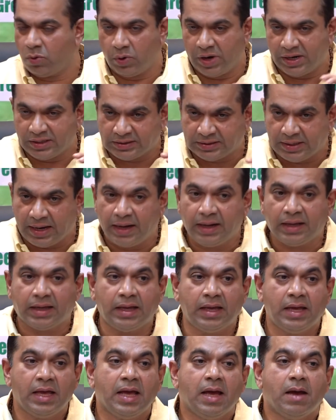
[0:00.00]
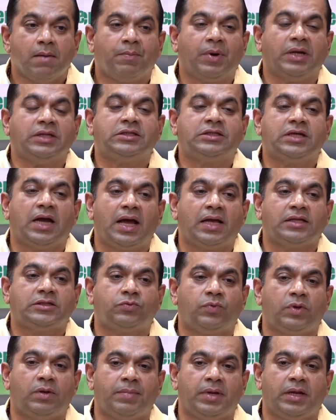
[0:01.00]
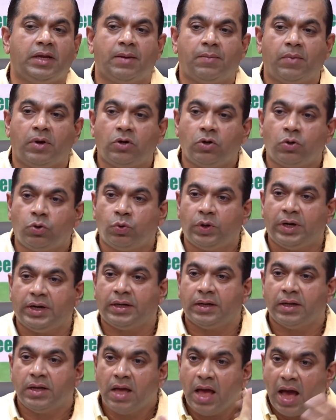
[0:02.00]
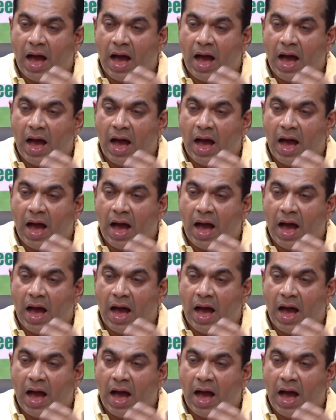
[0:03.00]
who had said that panchayats will be able to do it.